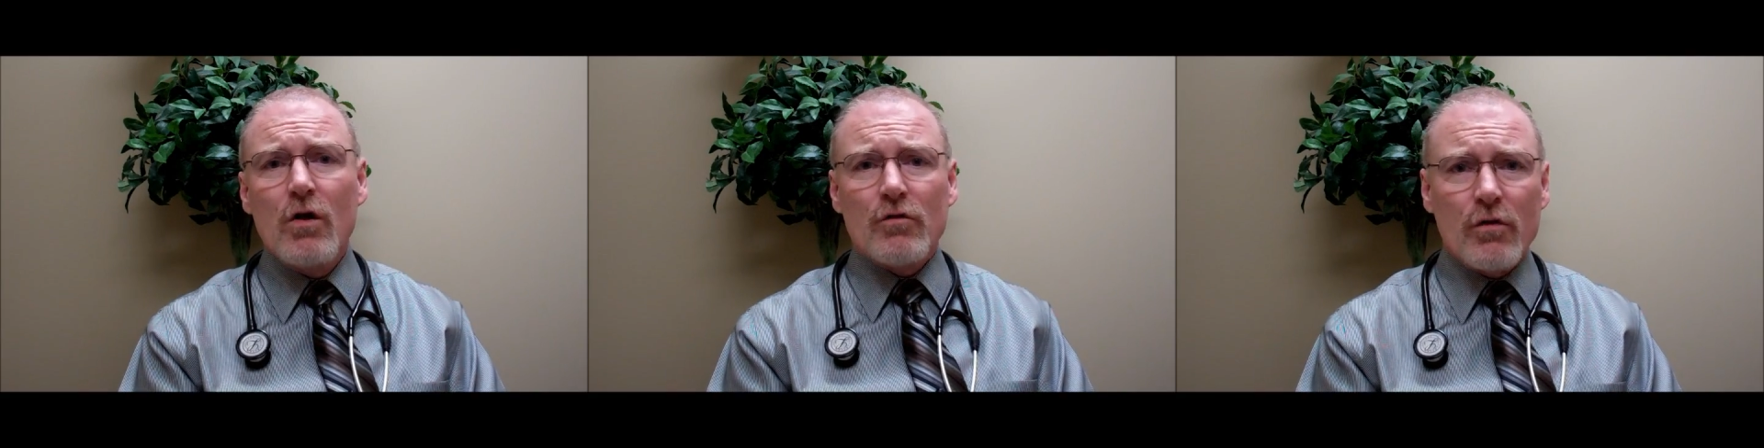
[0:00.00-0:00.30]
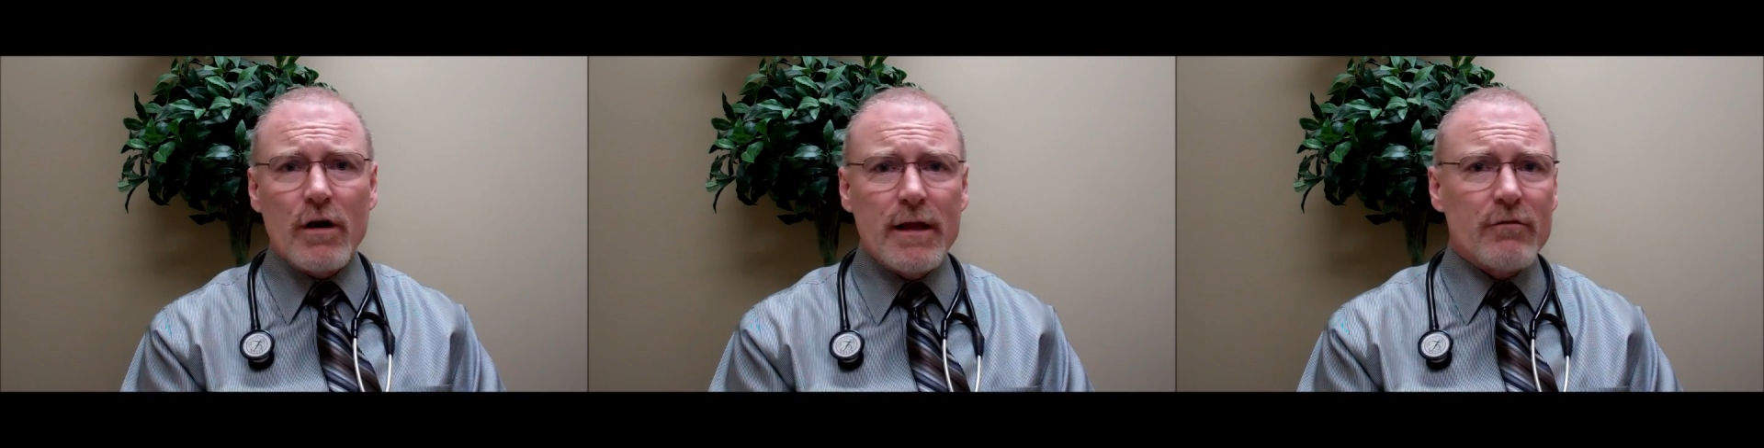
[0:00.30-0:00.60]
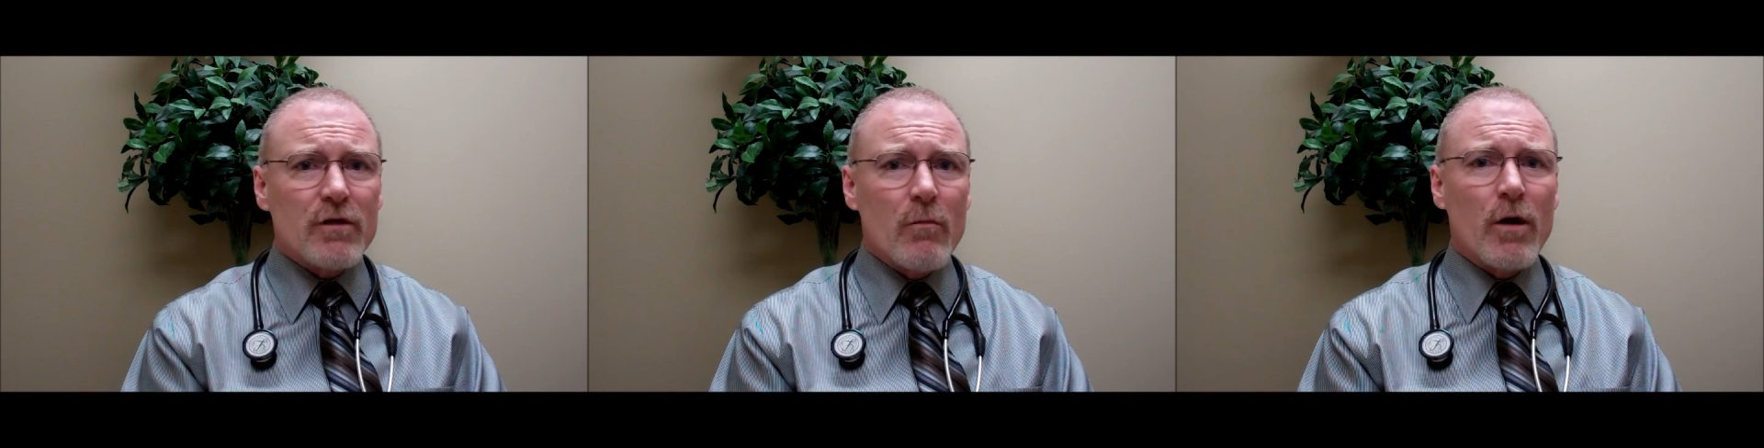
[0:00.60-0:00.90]
Certainly
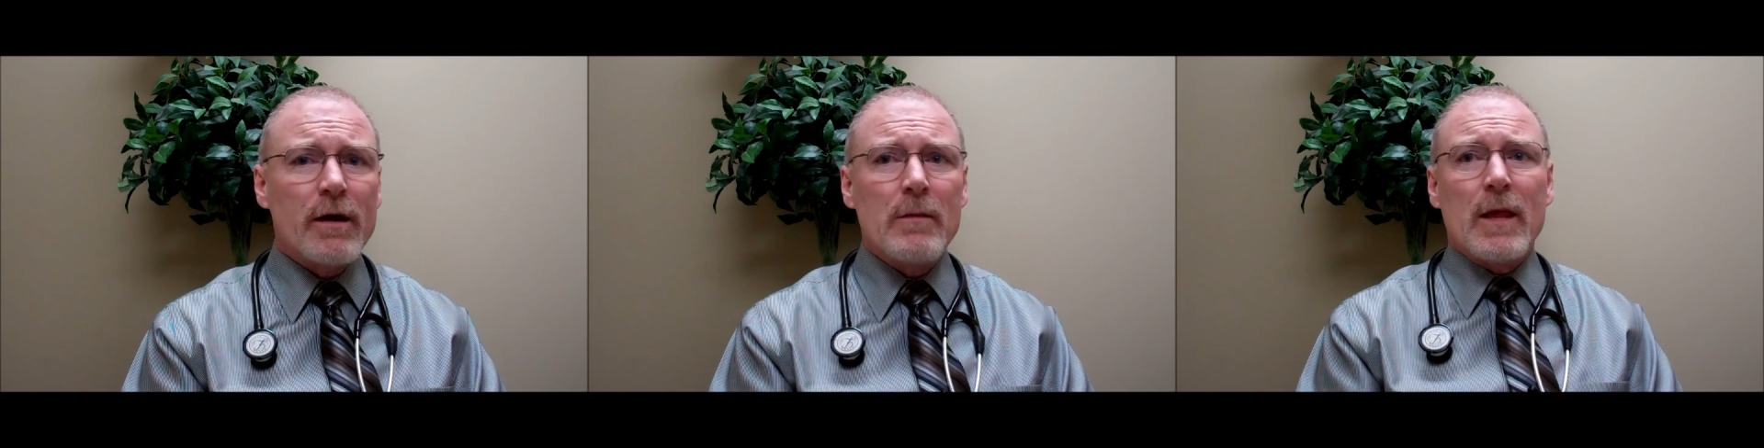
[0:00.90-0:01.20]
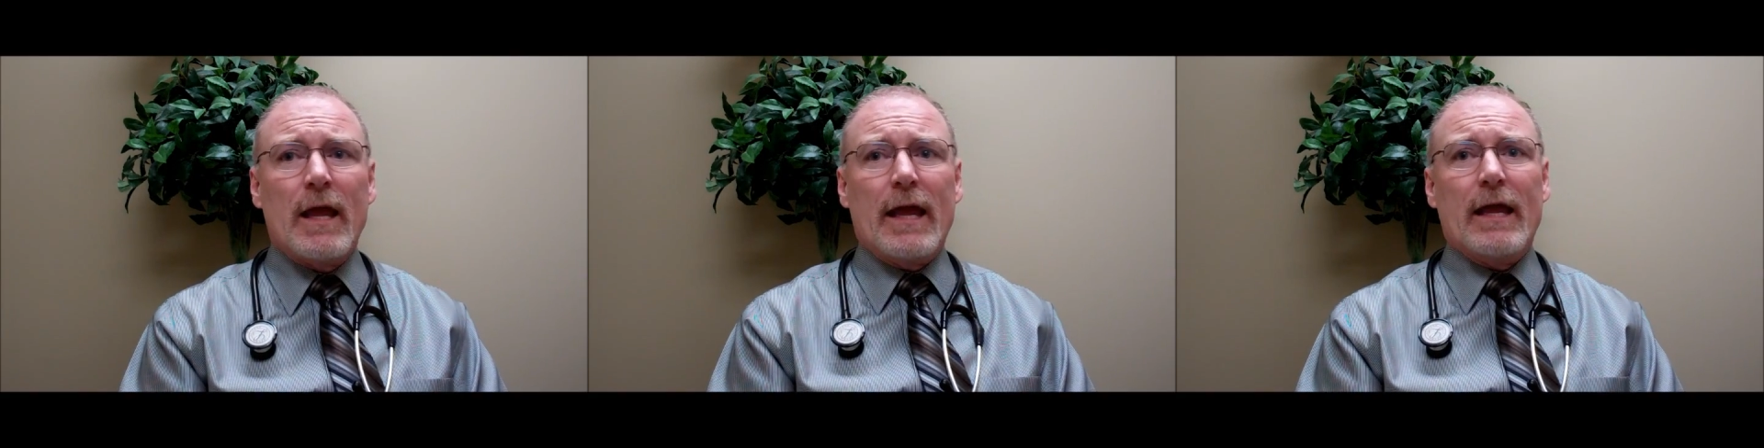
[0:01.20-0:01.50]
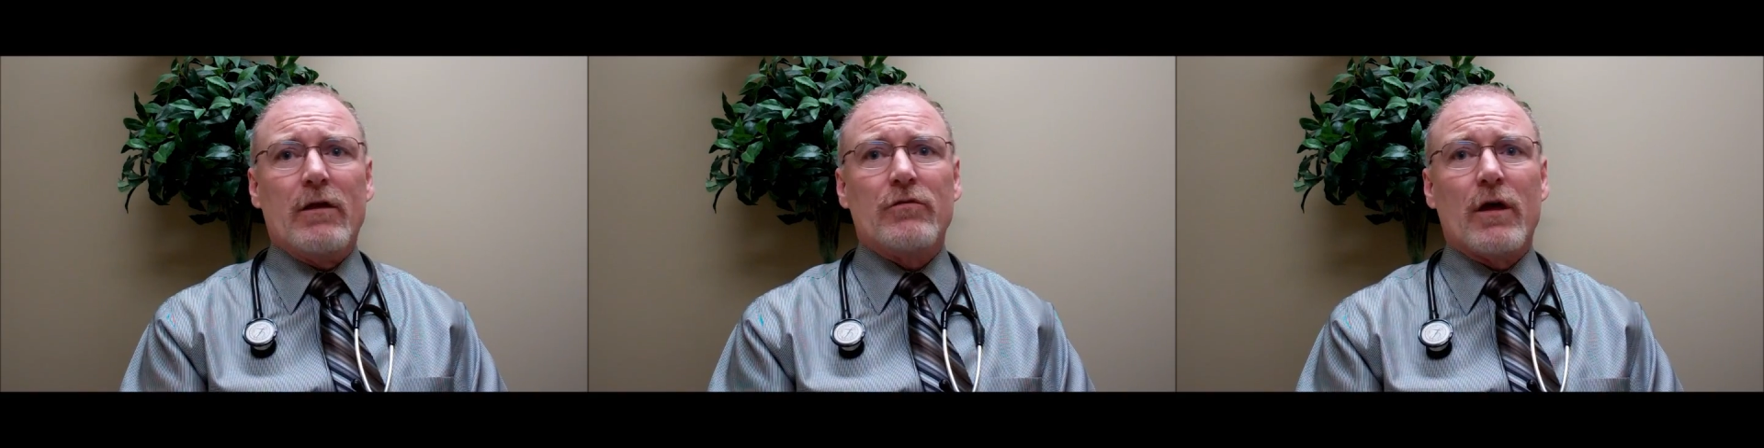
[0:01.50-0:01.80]
if someone
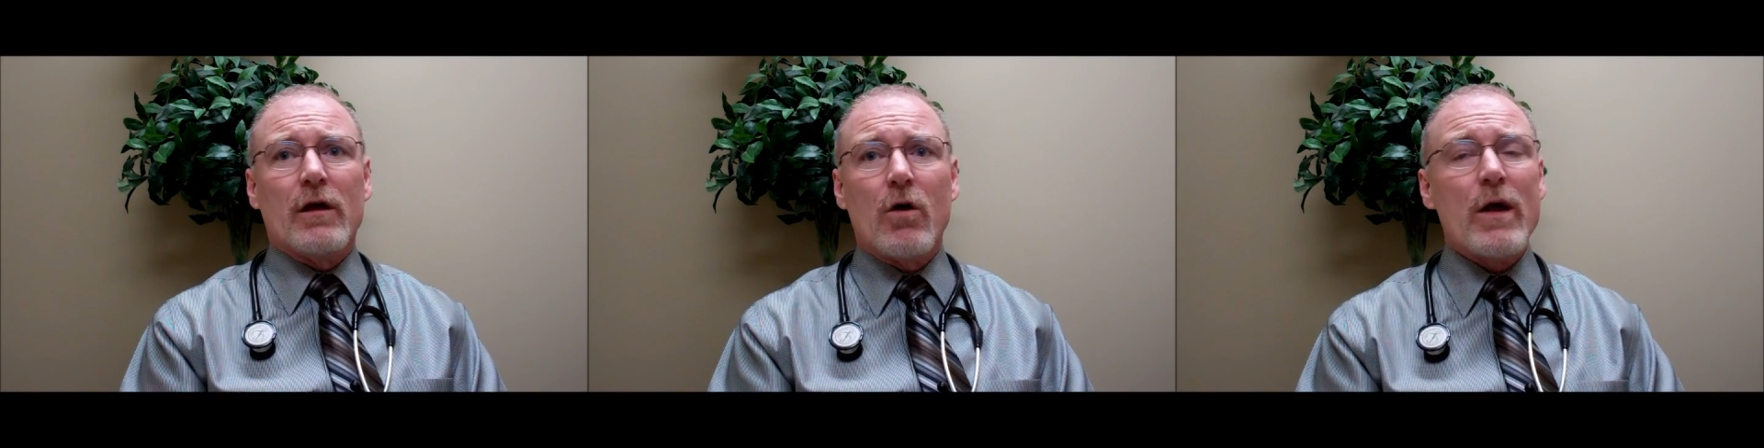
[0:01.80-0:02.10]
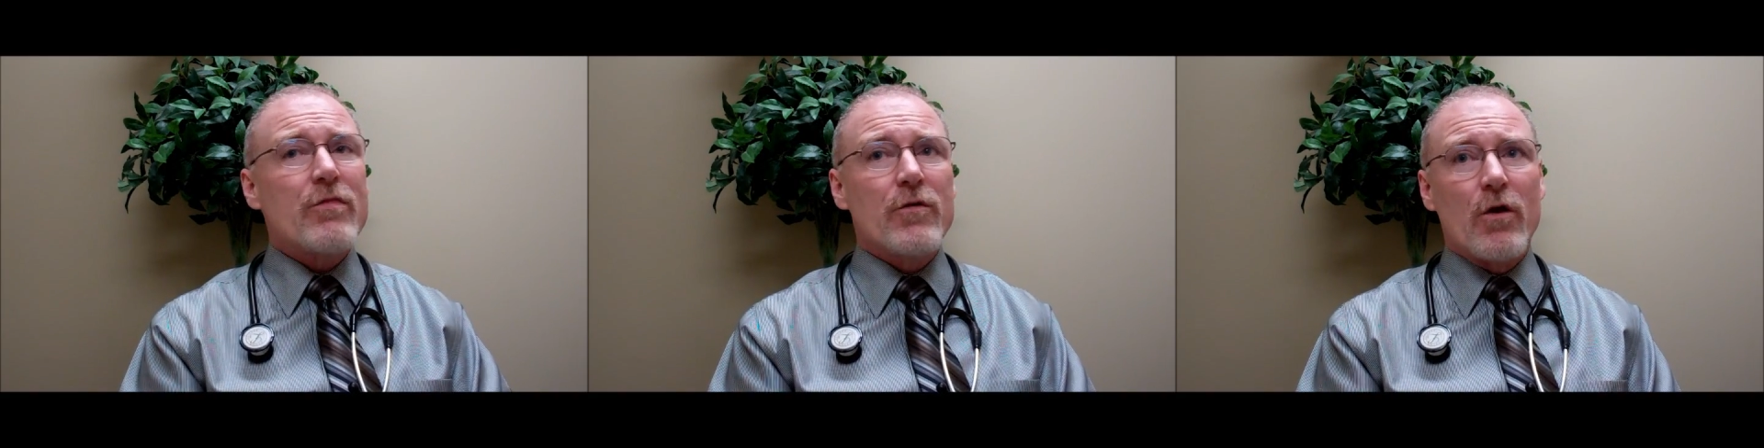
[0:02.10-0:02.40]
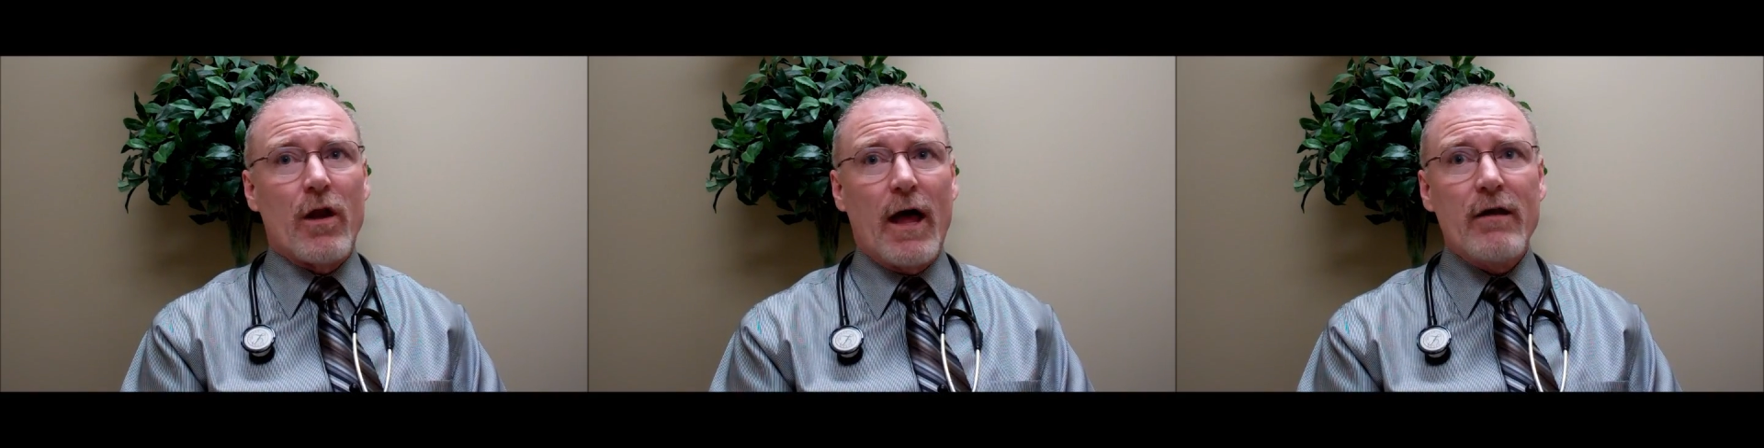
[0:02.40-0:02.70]
is going through
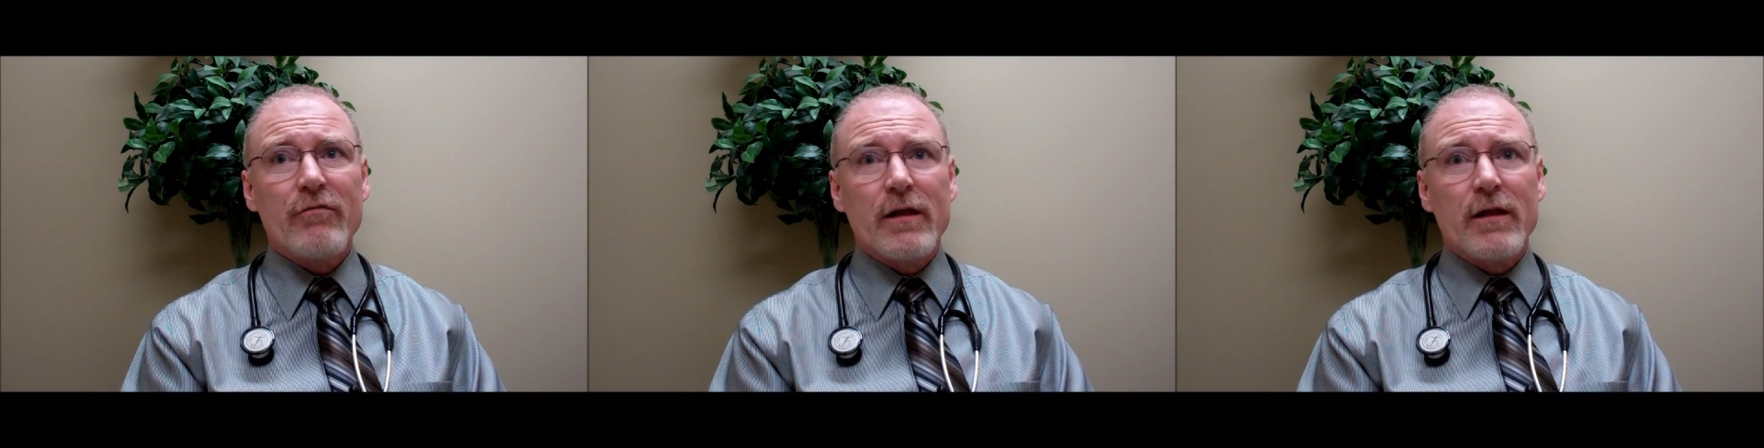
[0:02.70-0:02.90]
their life